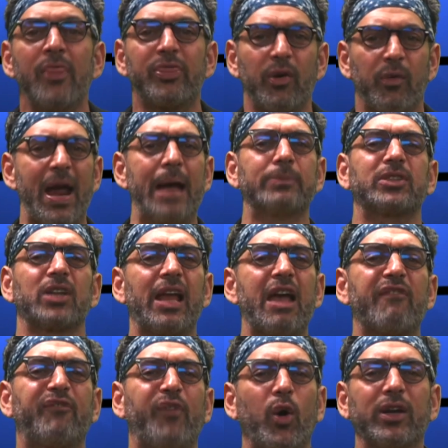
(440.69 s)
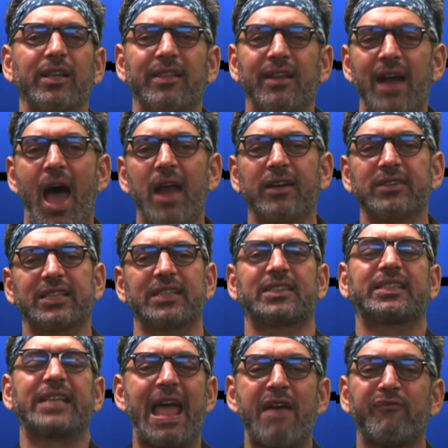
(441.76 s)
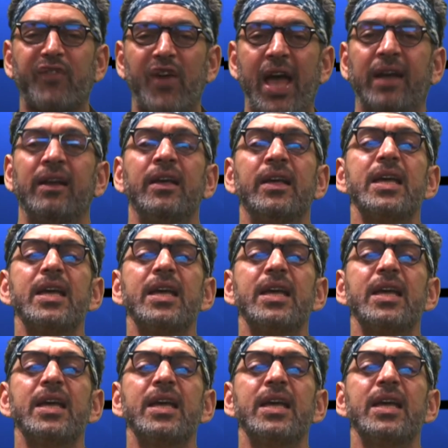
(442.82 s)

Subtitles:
The Rams are laying 4 to the Niners in San Fran.